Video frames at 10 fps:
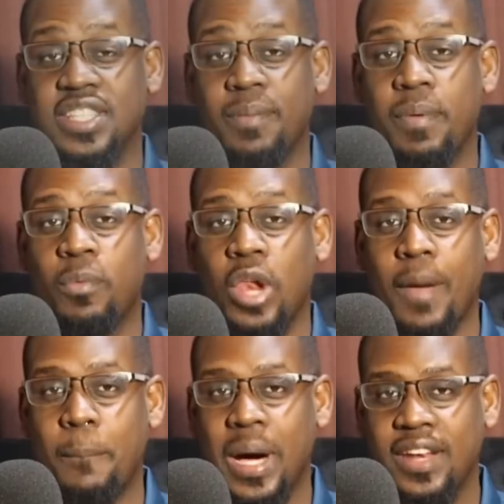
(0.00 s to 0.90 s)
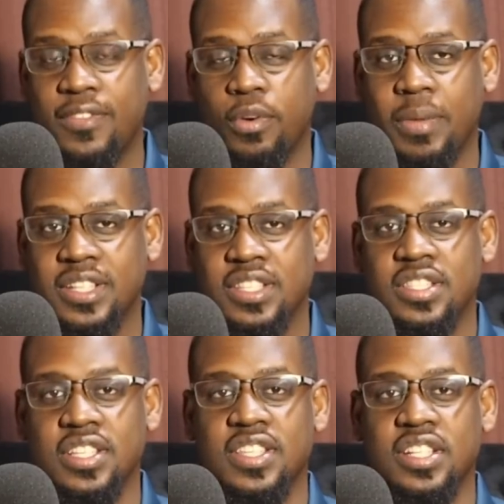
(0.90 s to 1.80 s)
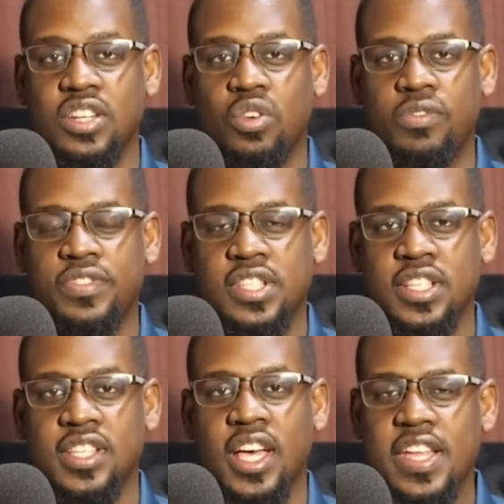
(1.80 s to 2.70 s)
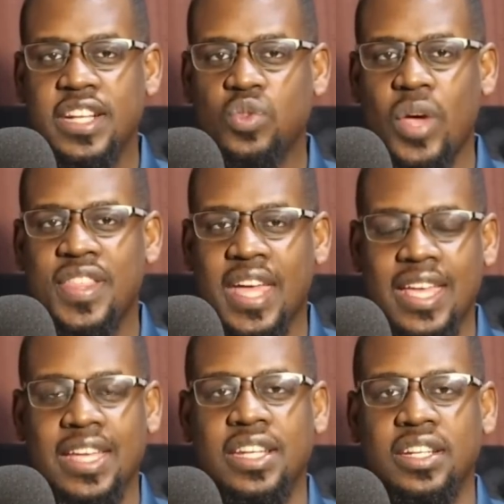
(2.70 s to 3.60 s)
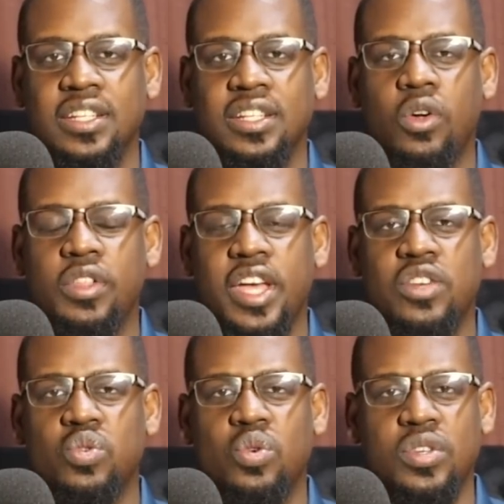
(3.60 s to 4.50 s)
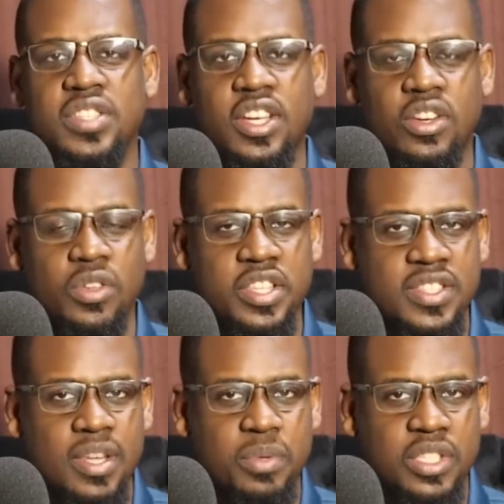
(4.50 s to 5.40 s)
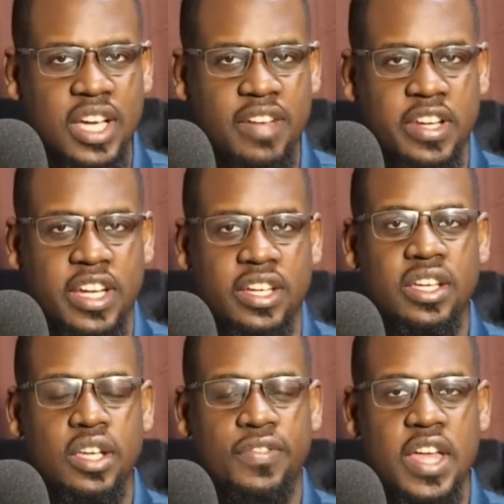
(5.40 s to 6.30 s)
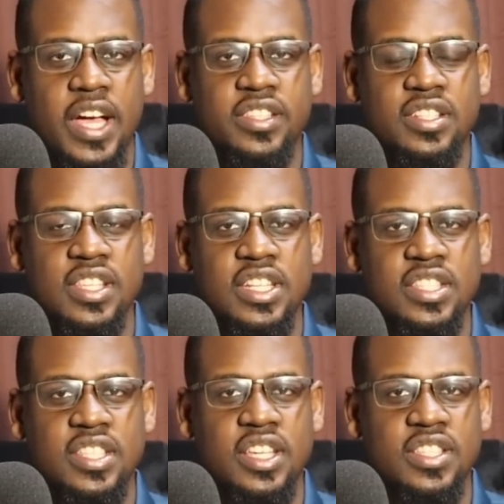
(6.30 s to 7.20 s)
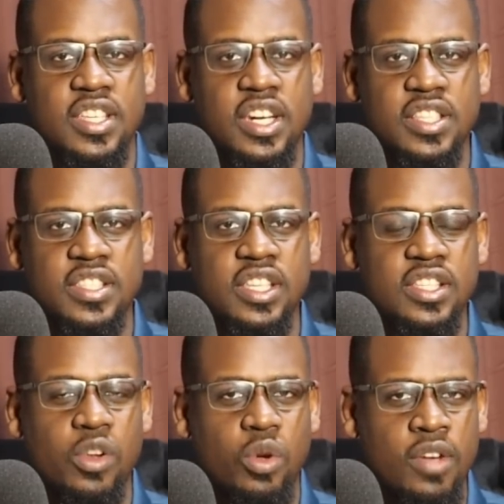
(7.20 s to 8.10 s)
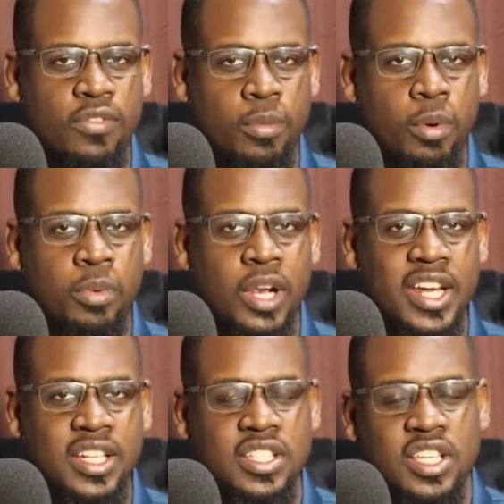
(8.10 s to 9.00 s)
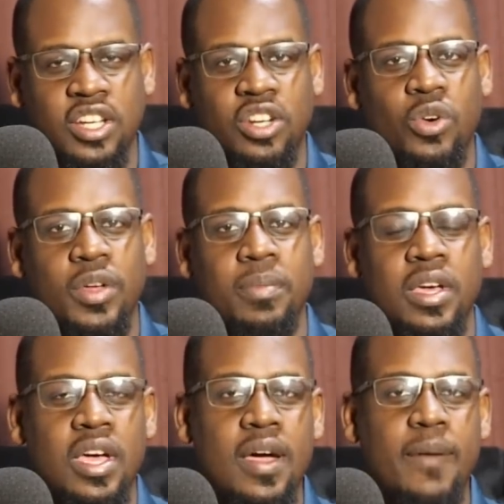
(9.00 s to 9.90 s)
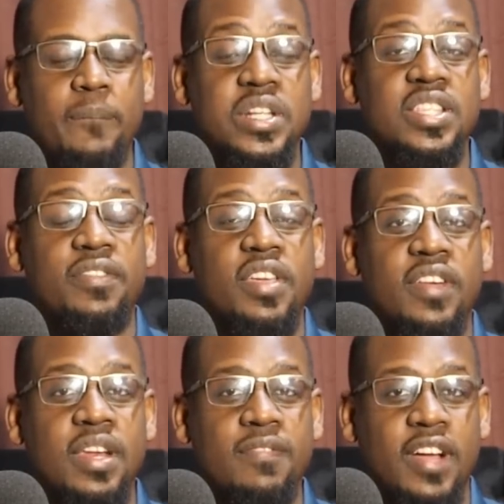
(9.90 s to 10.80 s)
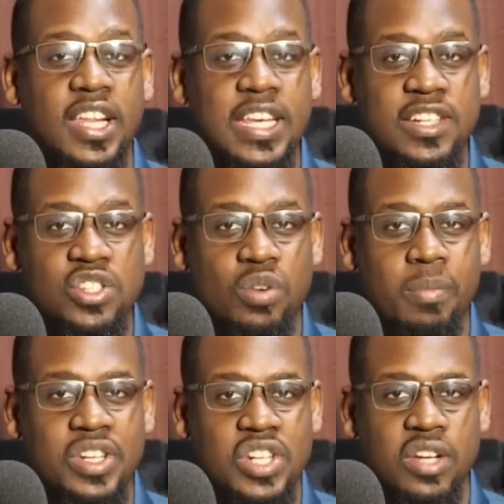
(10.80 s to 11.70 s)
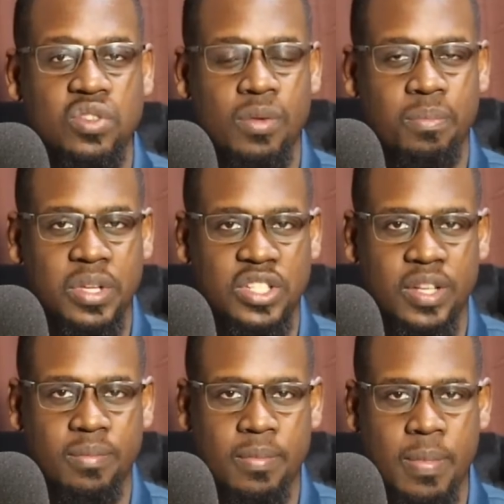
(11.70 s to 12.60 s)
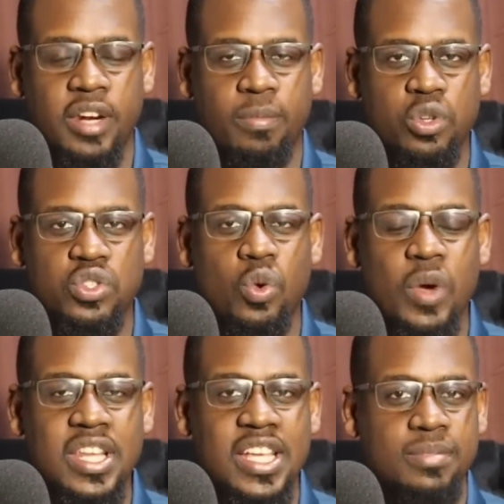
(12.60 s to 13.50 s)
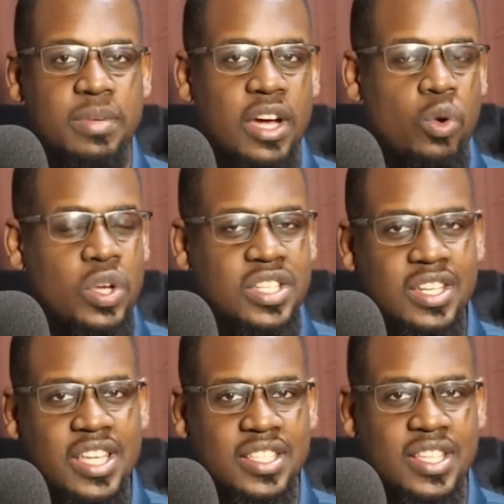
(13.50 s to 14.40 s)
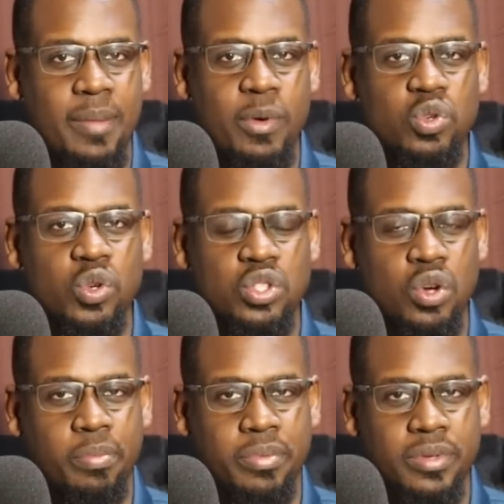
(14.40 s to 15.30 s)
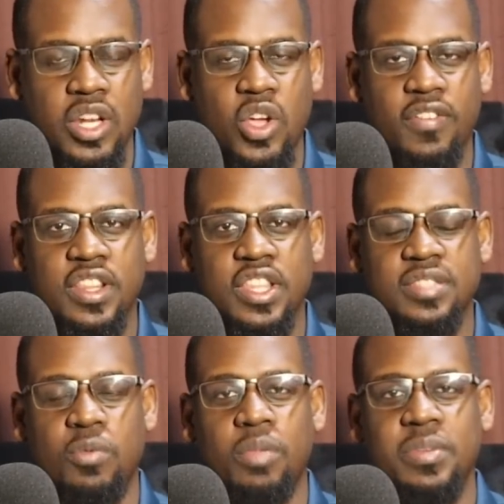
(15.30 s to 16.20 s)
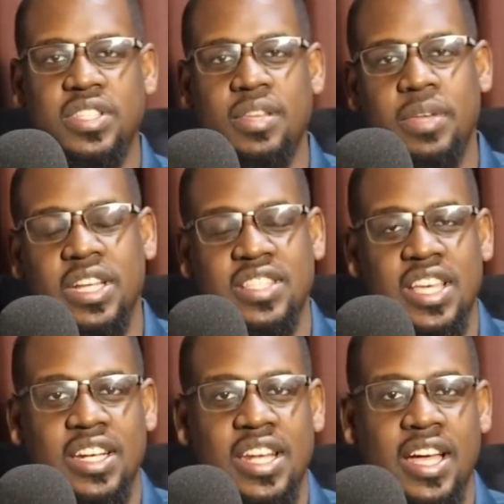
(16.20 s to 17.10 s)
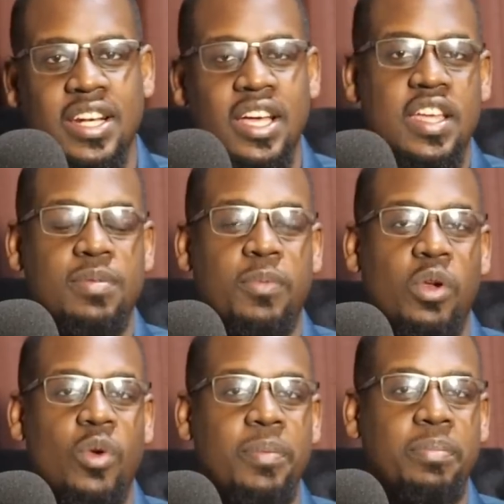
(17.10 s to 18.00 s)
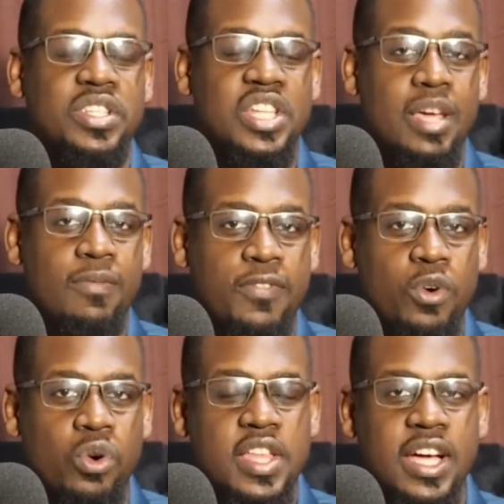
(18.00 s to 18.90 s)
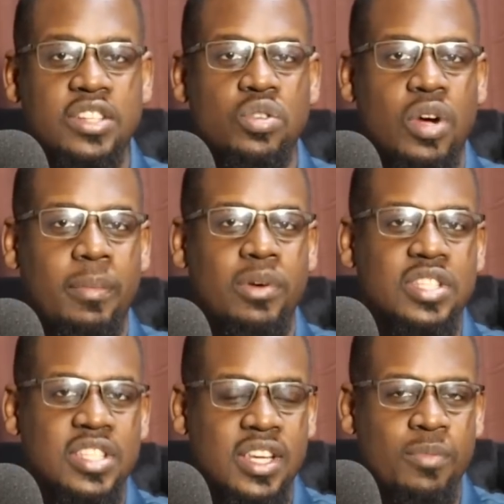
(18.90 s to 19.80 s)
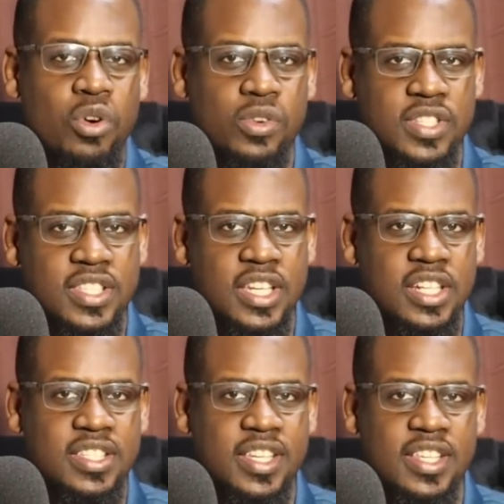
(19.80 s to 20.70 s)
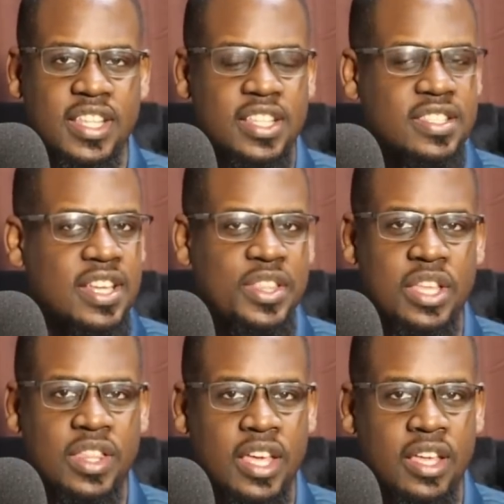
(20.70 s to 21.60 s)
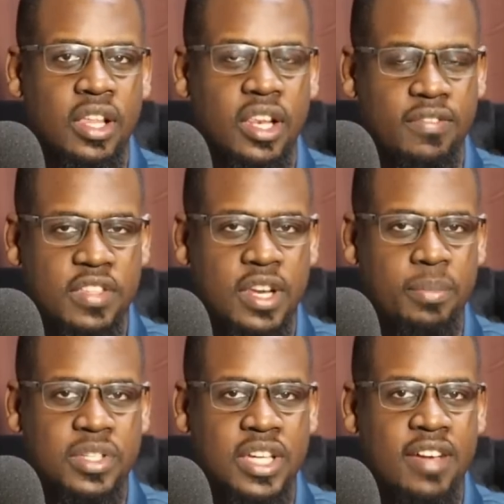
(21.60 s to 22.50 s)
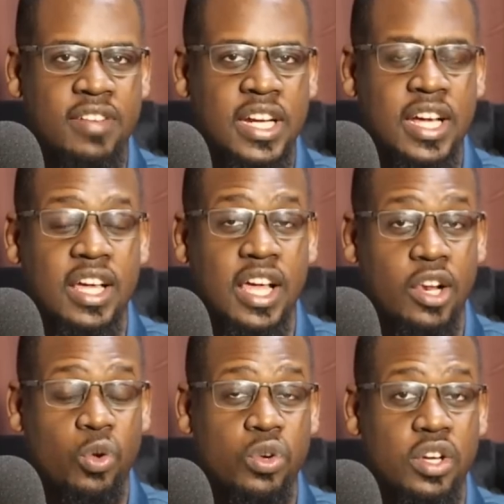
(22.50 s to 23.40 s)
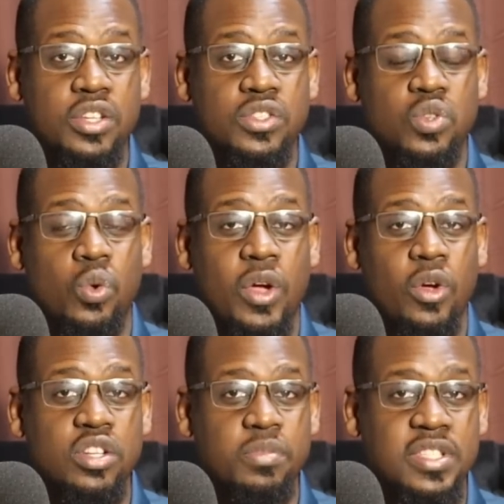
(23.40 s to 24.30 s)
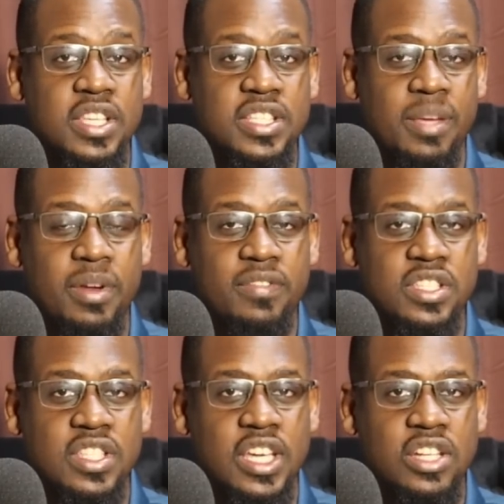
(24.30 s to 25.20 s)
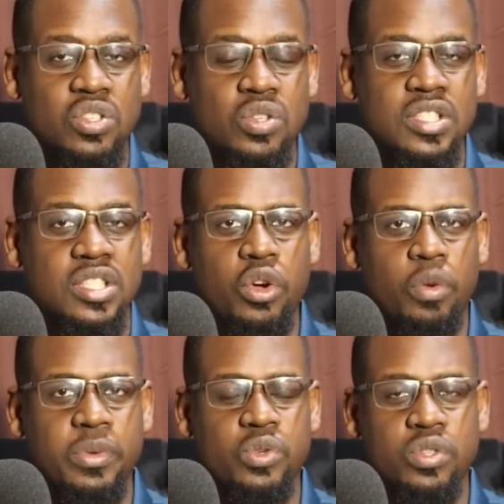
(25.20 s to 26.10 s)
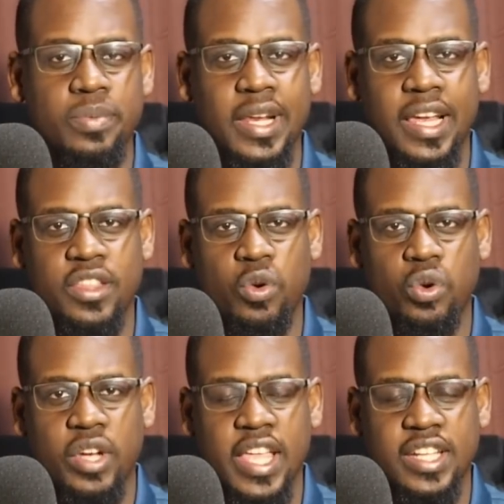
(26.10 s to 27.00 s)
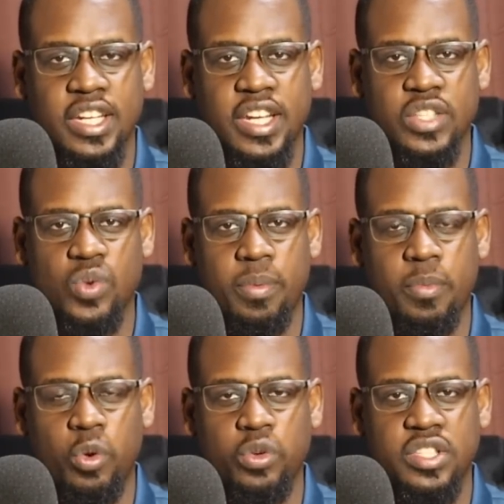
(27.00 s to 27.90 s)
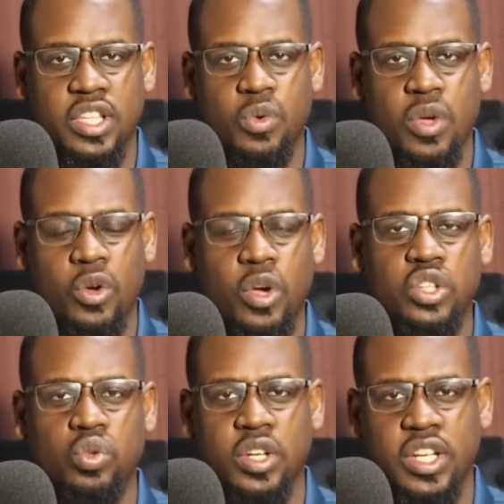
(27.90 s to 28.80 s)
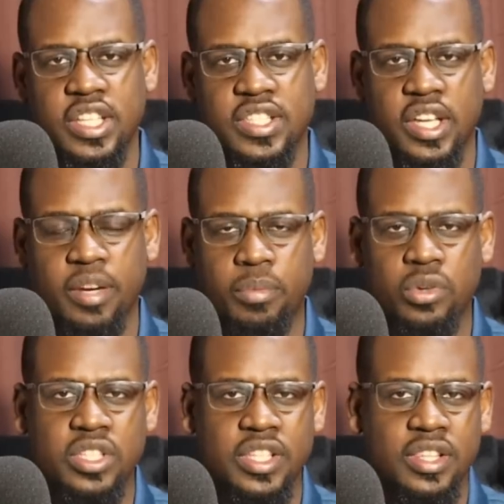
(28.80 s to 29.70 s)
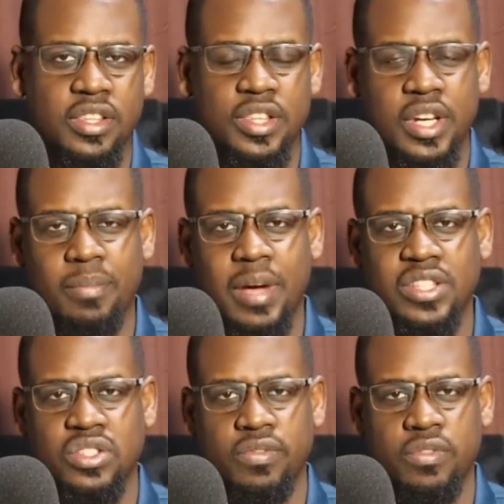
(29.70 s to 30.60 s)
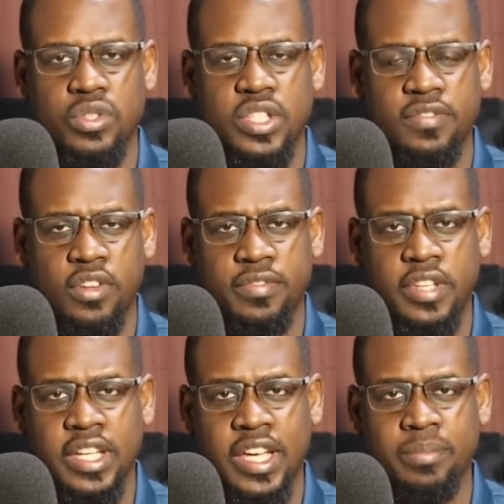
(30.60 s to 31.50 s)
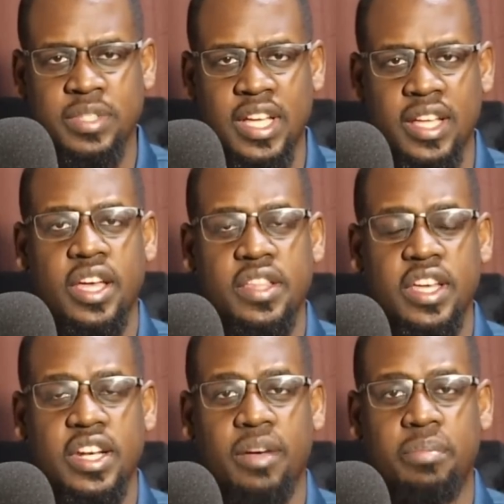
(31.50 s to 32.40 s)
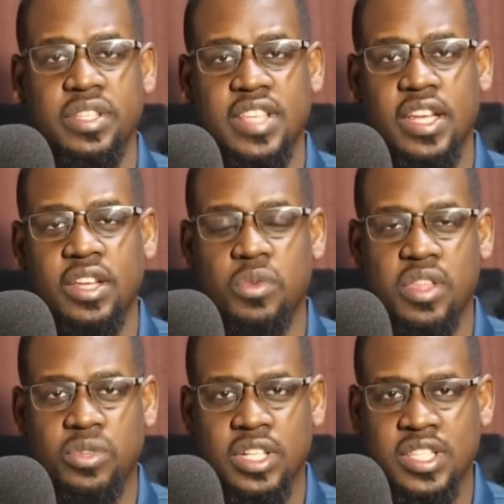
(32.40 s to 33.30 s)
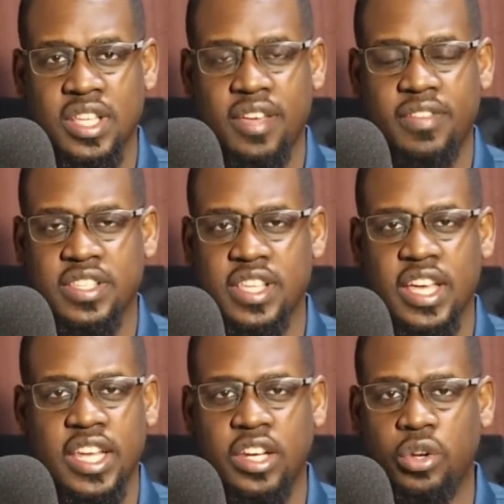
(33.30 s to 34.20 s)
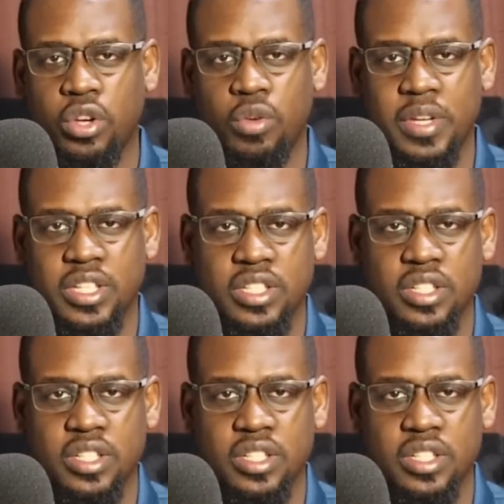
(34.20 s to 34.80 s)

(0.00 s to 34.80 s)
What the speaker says: some people are barred from accessing certain offices. That is where they are headed. All they had to do was ignore this deputy governor. If they asked, they just say he's crazy, he's looking for popularity, ignore him. But they've given him validation by trying to impeach him. And more so when he has been acquitted, he has come out on top. Now even the small misdemeanors he had done that people were impeaching him for, they can't talk about it anymore because the Senate said that there's nothing there. Leave the deputy governor alone. So we're going to be seeing some investigations. We hope it won't be like the Uhuru Kenyatta days where people would say we are going to release a report in 3 months of those involved in KEMSA, and they end up resigning without us ever seeing any document.